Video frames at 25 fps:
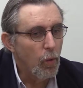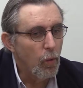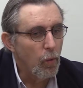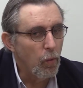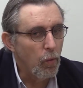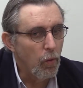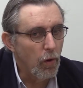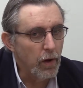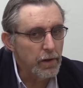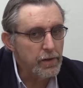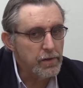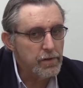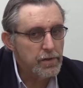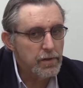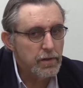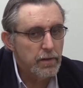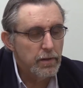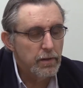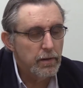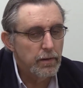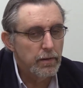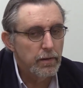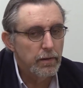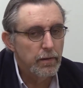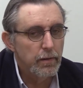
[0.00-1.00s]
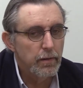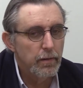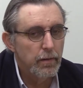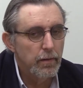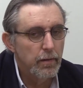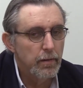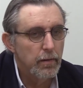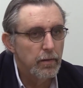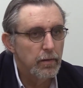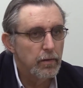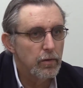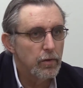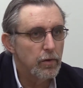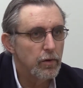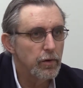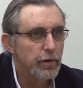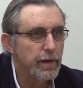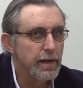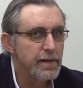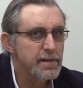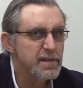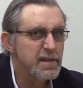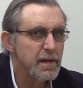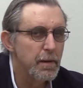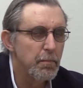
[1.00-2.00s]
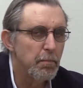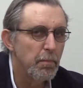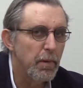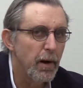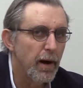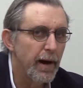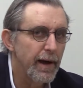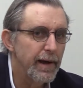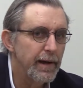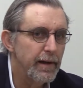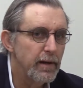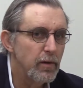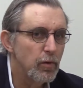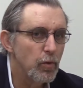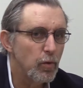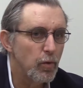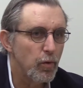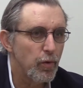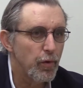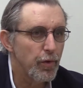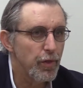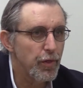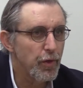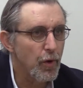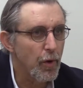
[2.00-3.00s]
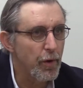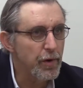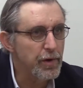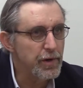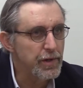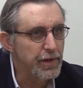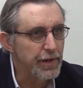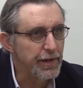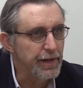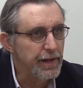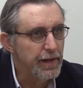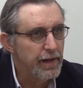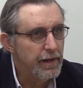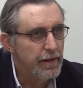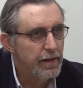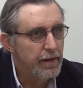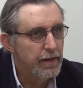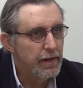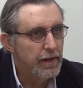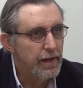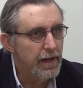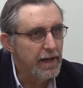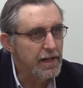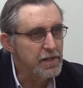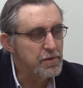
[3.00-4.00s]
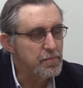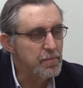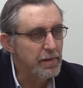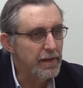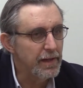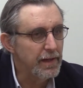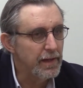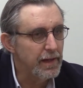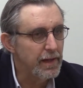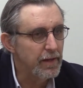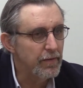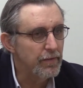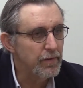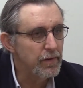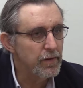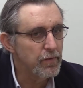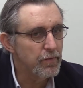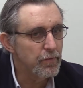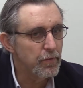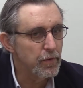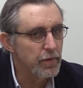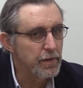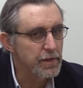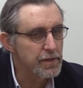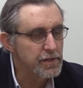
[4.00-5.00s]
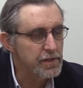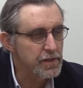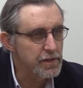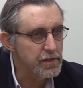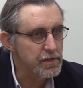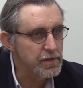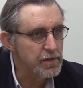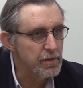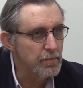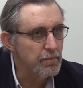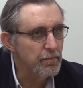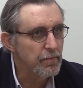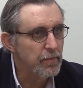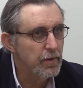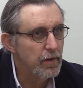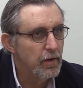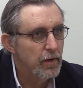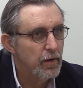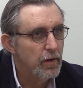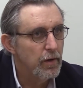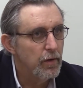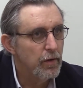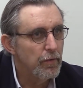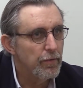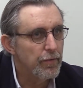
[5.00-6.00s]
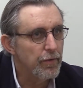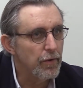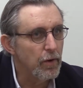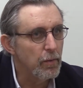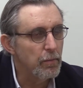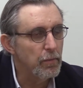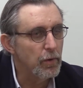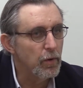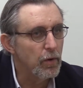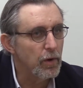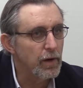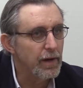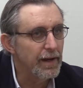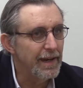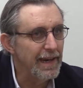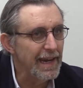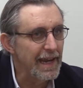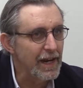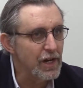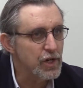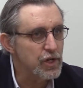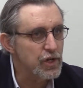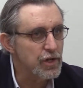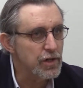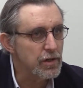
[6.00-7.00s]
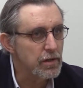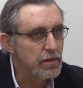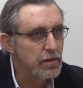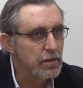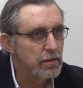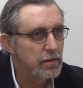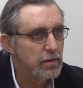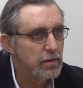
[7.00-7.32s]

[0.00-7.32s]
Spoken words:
What, could I say, buy-in or authority has been given for the system from your connection?